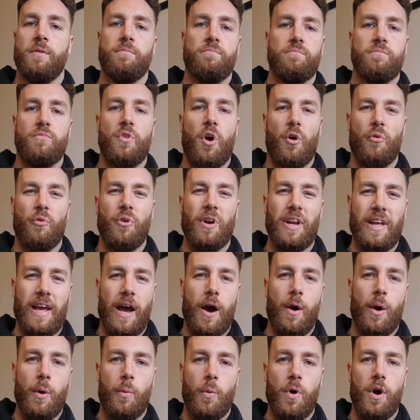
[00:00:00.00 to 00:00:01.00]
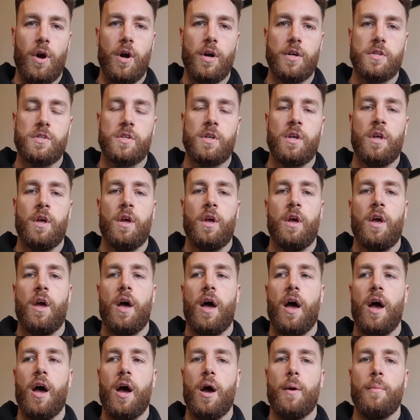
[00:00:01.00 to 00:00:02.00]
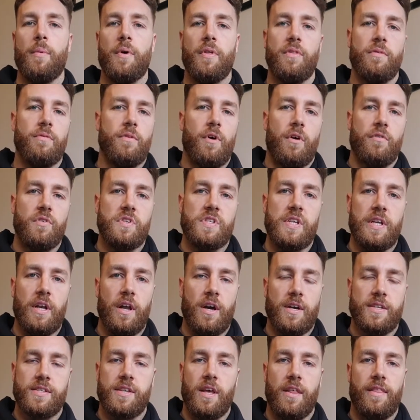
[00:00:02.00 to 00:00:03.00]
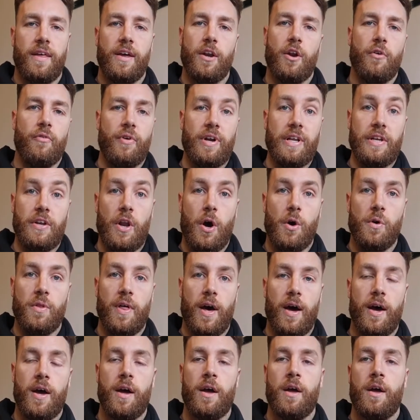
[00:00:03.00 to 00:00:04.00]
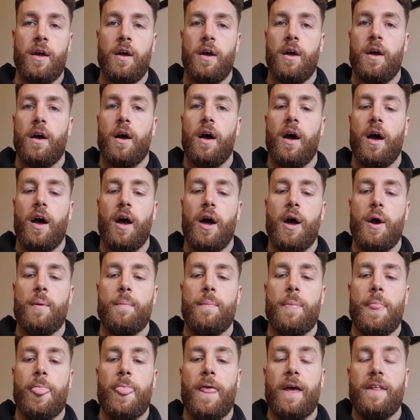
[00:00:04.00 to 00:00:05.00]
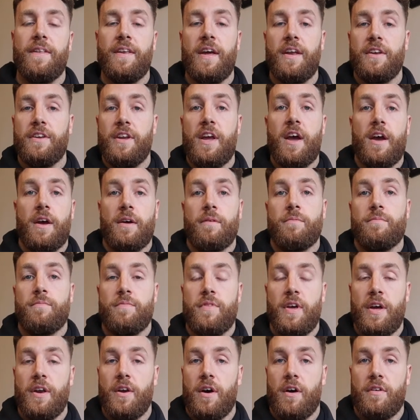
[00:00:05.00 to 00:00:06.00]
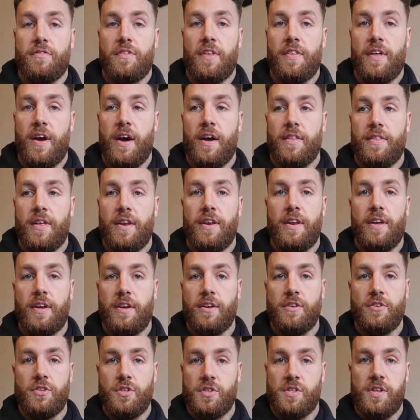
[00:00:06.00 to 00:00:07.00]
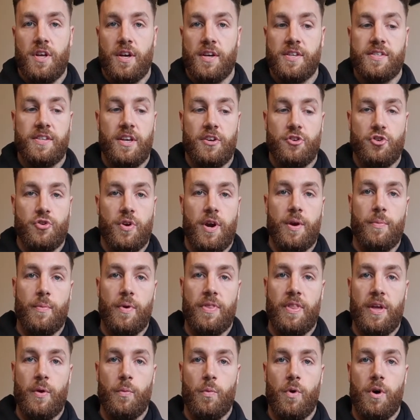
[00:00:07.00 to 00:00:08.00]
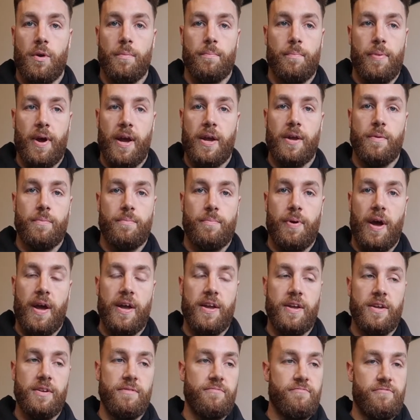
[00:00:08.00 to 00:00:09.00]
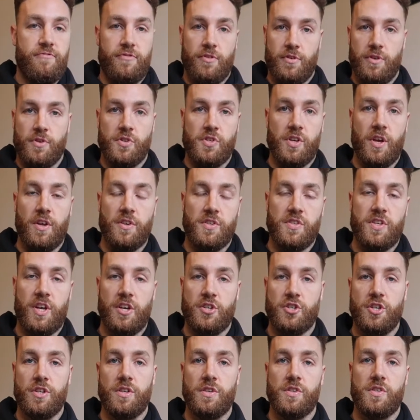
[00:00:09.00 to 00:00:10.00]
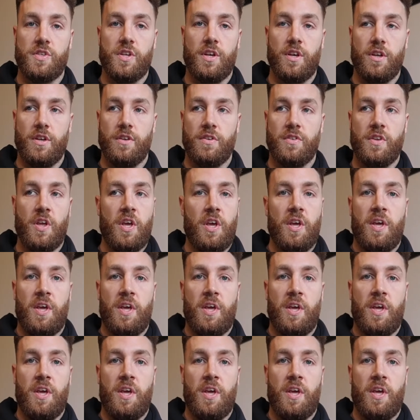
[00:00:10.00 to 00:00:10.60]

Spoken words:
Not really how it works, but obviously, like I said, they don't really know that. And then, yeah, then after that, then they can just, like I said, train when they want, pay for certain sessions, and